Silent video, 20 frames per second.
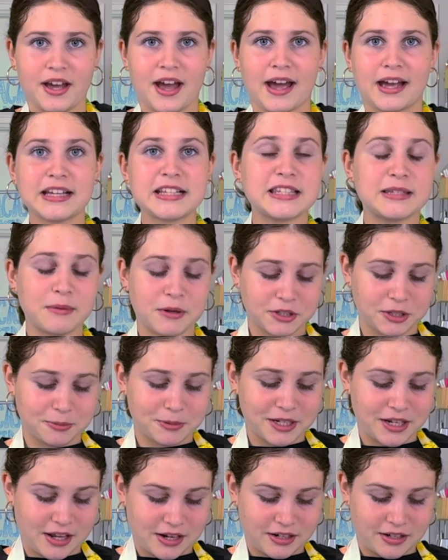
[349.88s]
could smell the
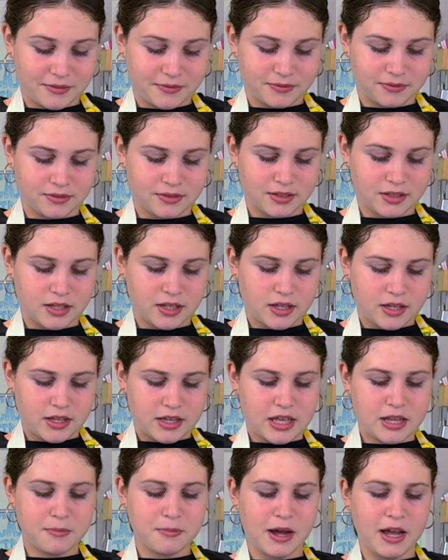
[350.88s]
banana.
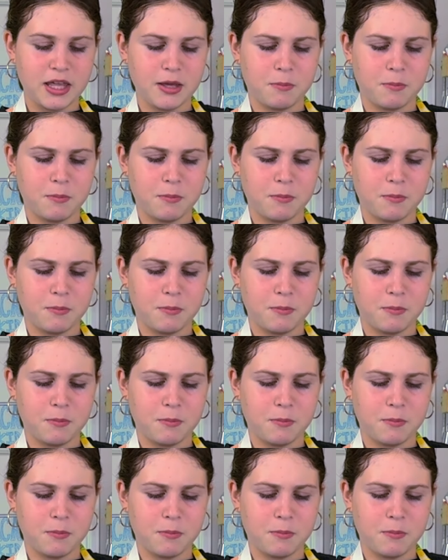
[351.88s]
In my